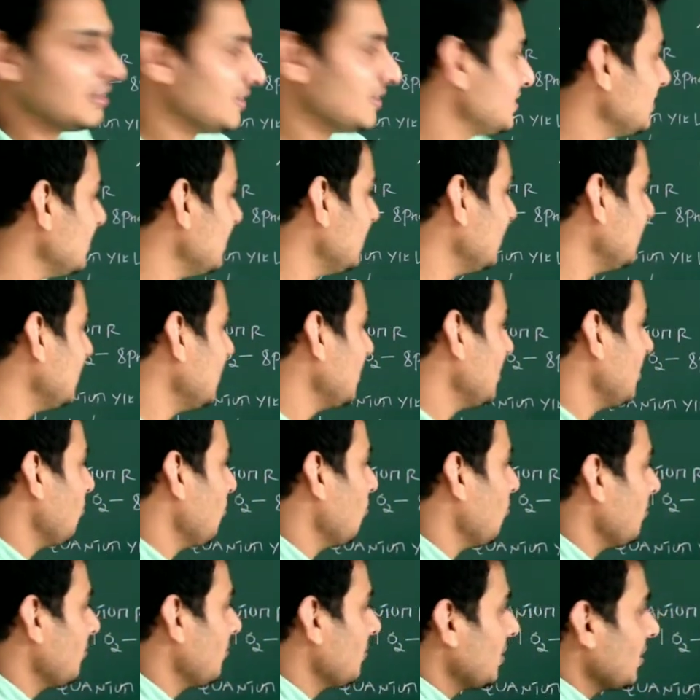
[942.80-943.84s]
See,
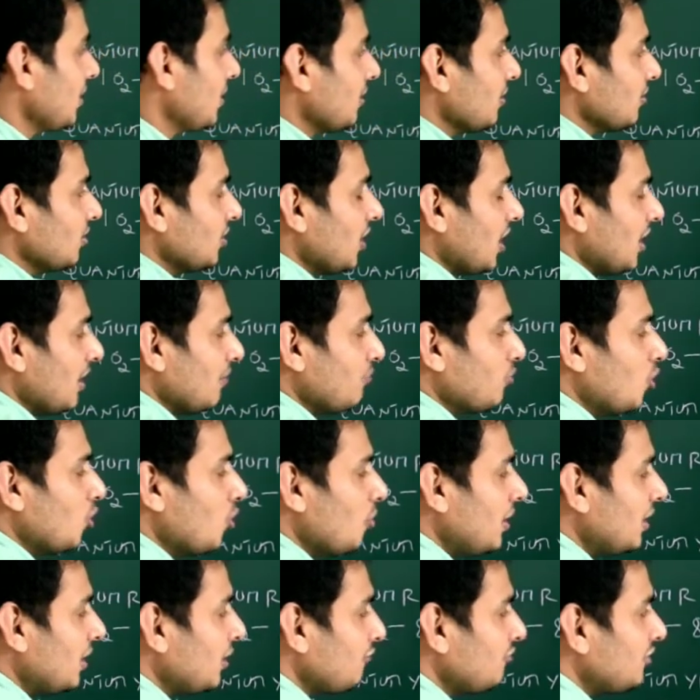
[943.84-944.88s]
the
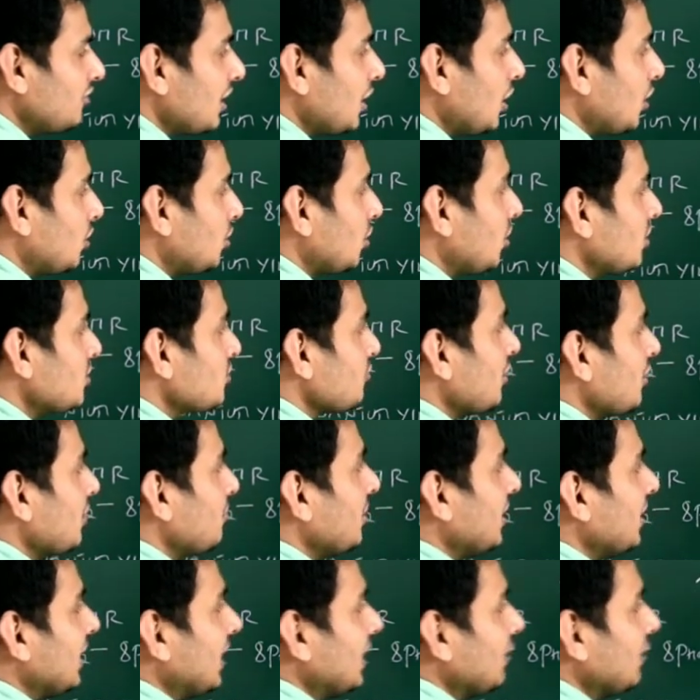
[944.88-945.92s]
movement of the electrons will
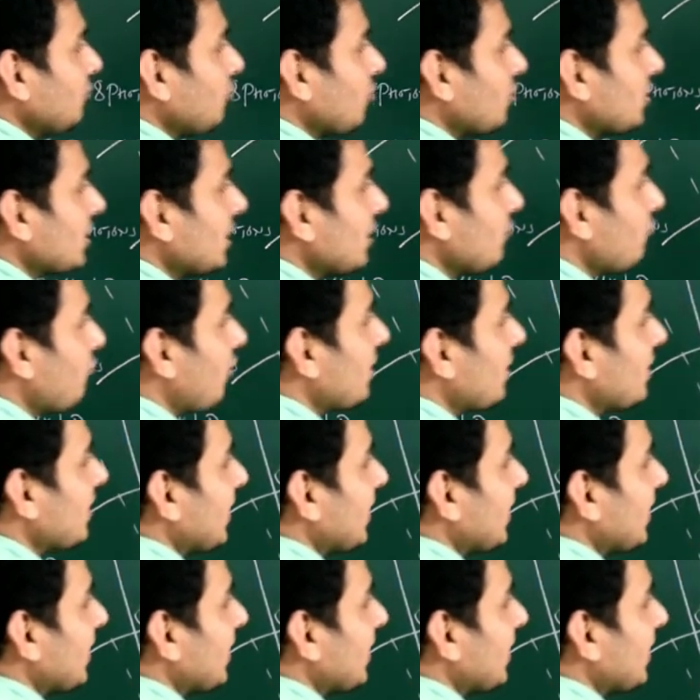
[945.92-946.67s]
be in only one